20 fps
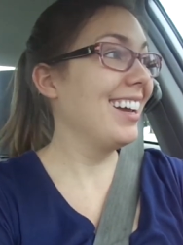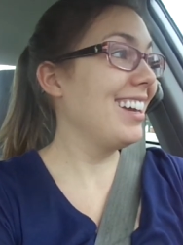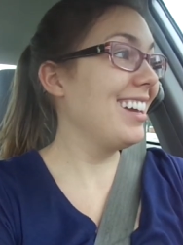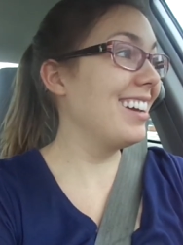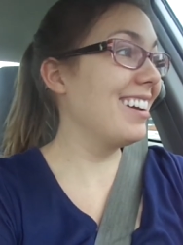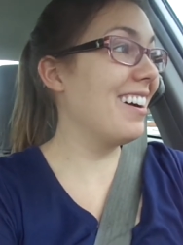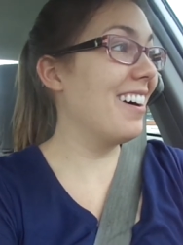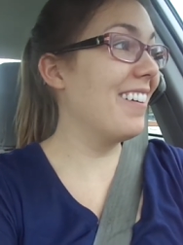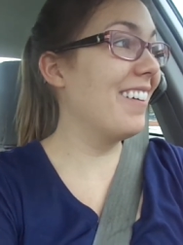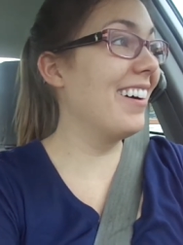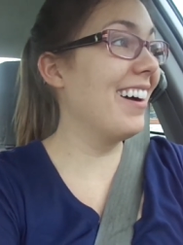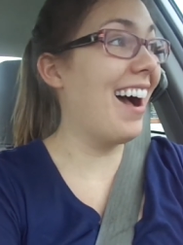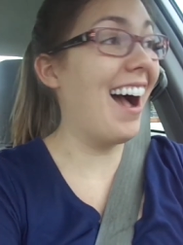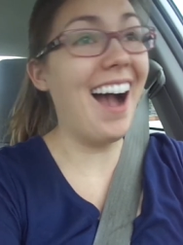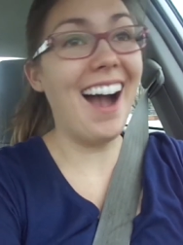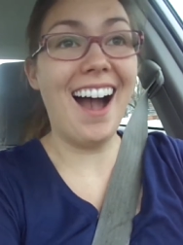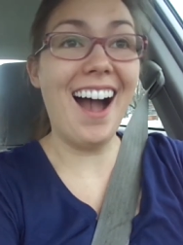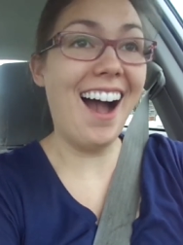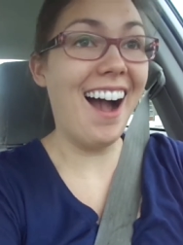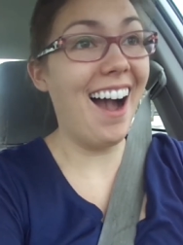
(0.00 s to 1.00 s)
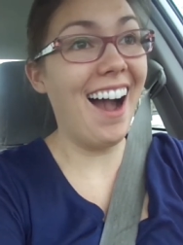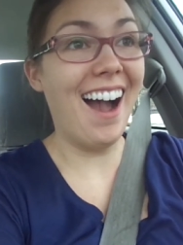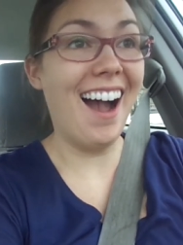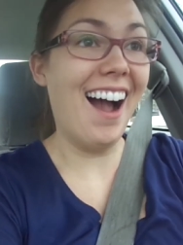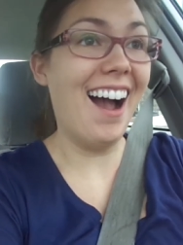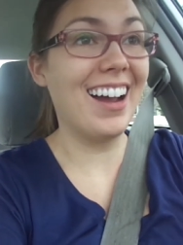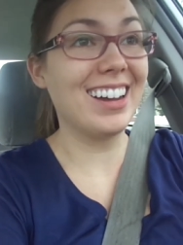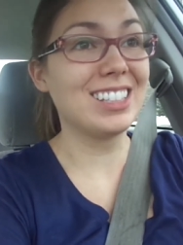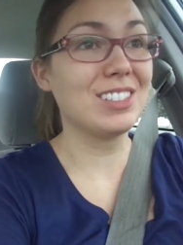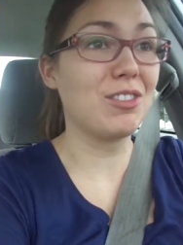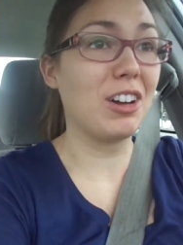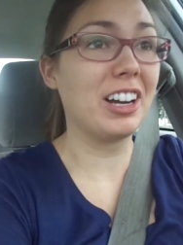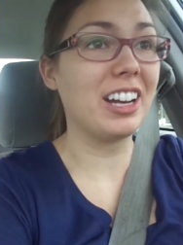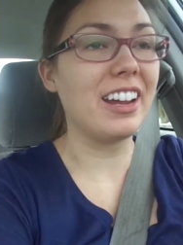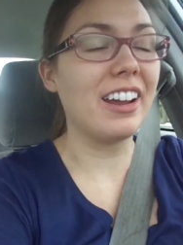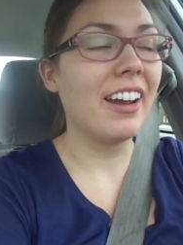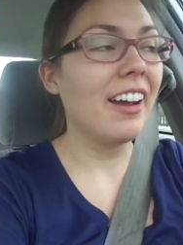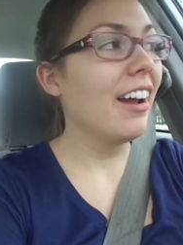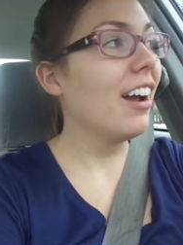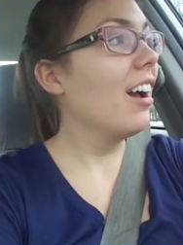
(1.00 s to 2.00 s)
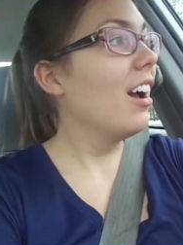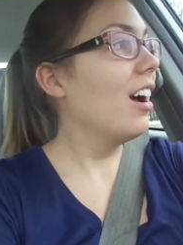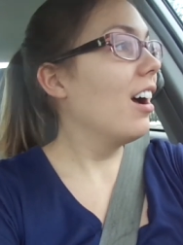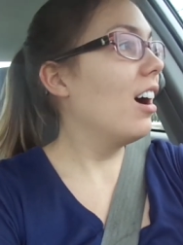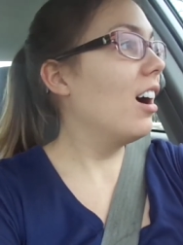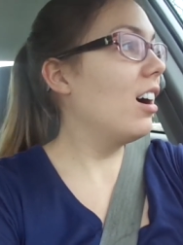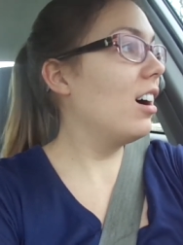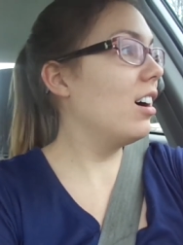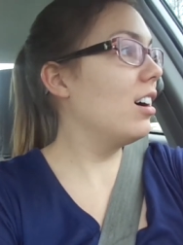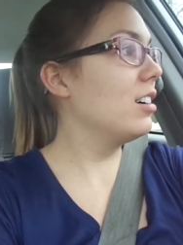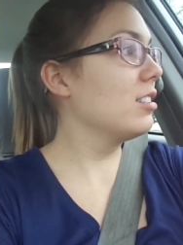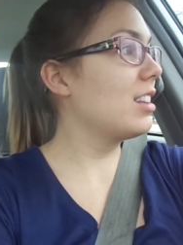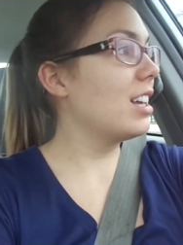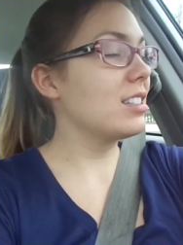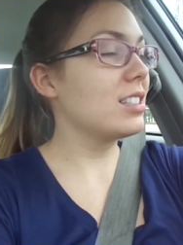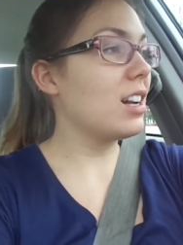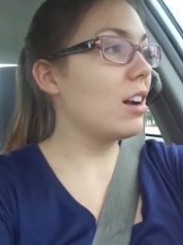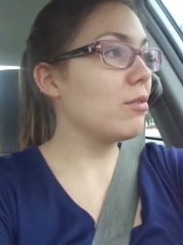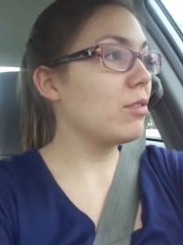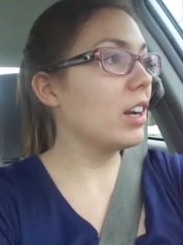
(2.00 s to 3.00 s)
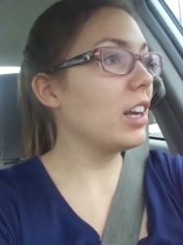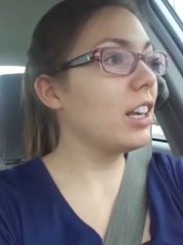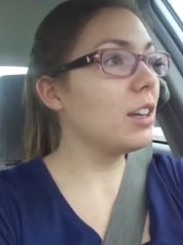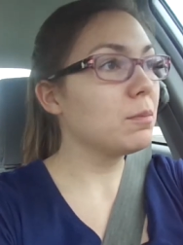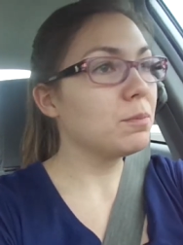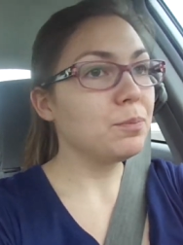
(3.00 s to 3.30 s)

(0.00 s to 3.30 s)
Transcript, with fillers: You know, ha ha ha ha, it's funny. Uh, that's not funny.